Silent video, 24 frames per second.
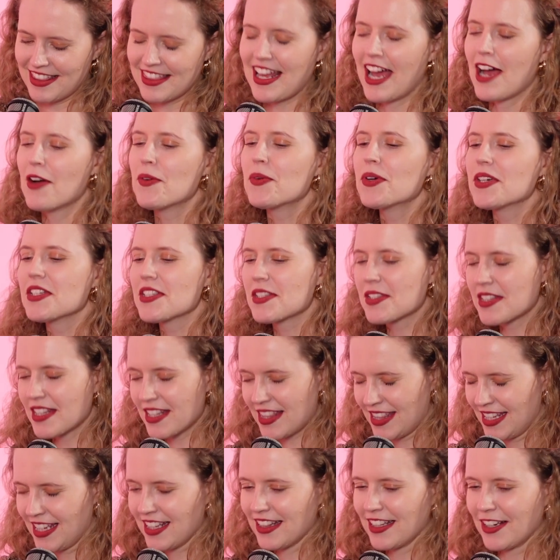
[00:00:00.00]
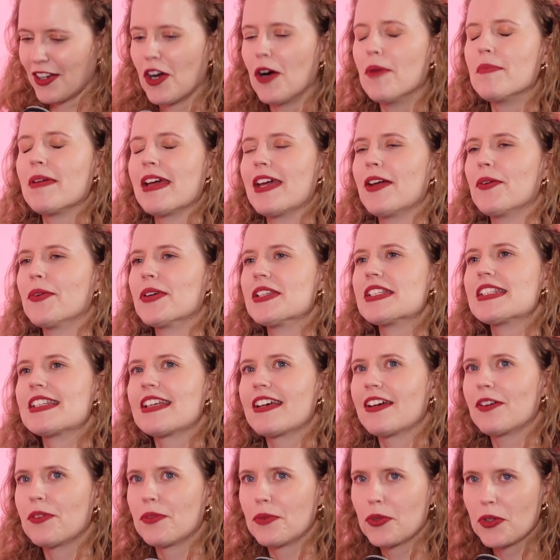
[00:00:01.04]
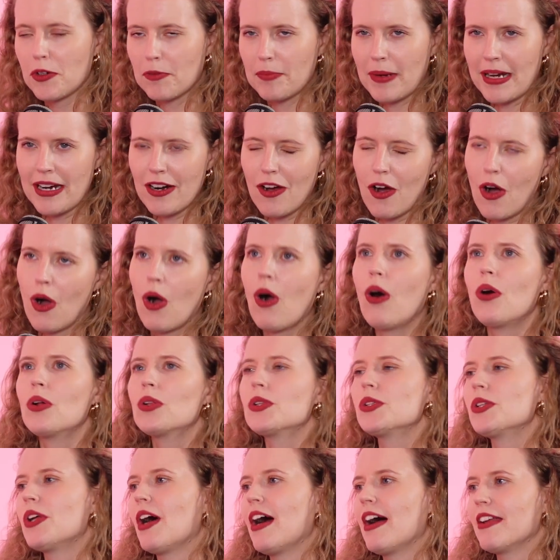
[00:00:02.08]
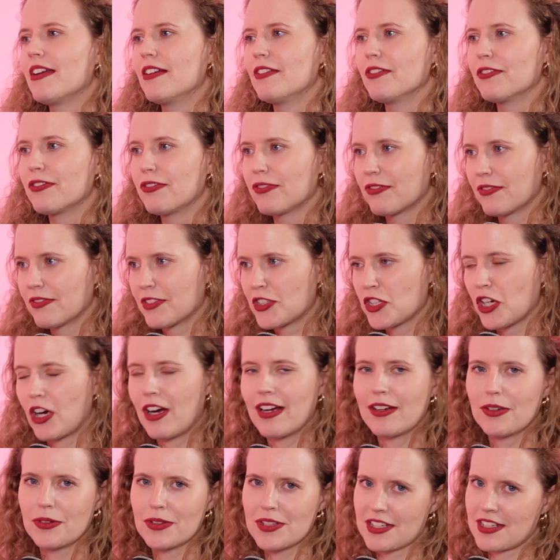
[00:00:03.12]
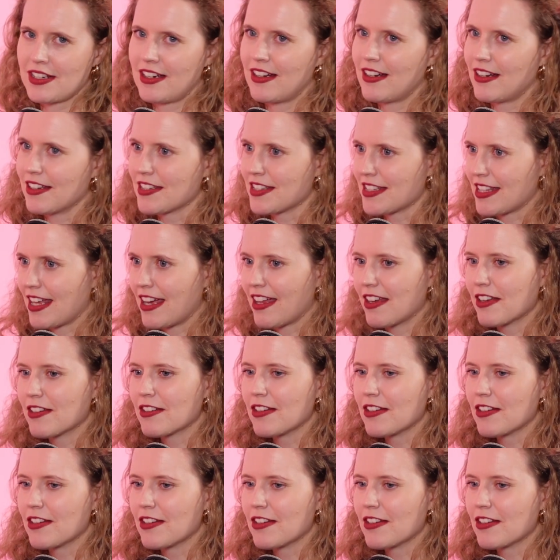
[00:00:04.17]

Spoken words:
That was the thing that got me, was there would have been a whole line of child stars that